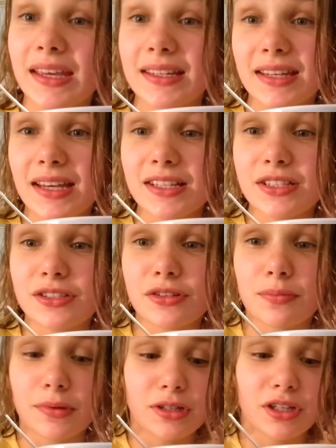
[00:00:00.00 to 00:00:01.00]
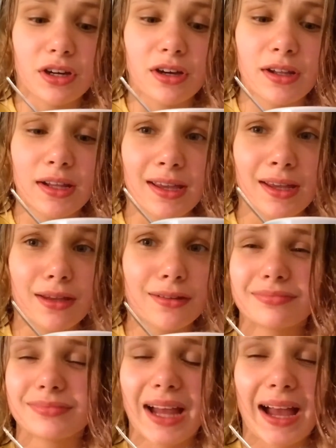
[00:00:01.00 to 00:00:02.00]
It tastes super good
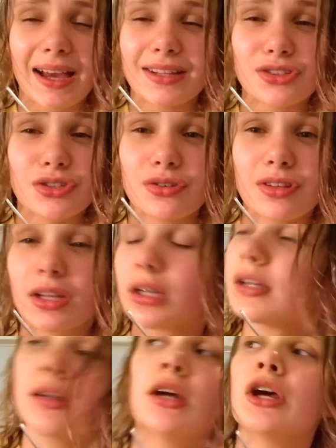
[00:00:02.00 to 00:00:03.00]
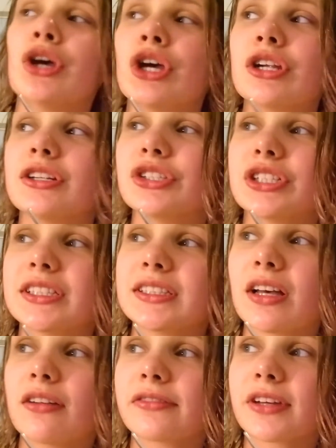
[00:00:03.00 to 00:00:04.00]
and adds to the just
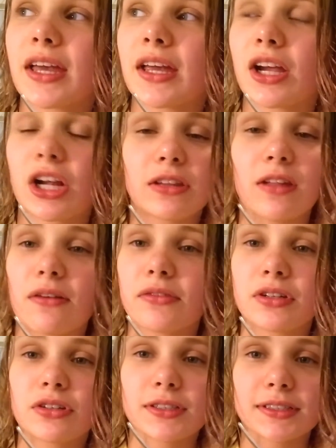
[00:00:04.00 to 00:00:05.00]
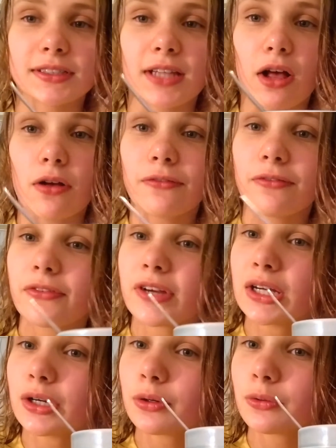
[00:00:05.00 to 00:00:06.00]
self-care, loving yourself
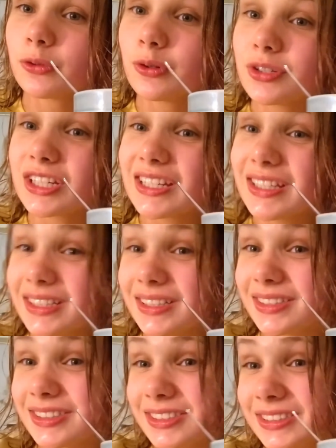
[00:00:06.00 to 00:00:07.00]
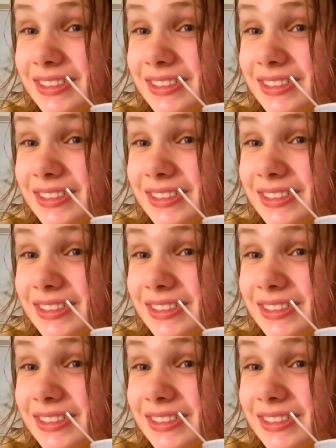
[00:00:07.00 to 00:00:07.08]
routine.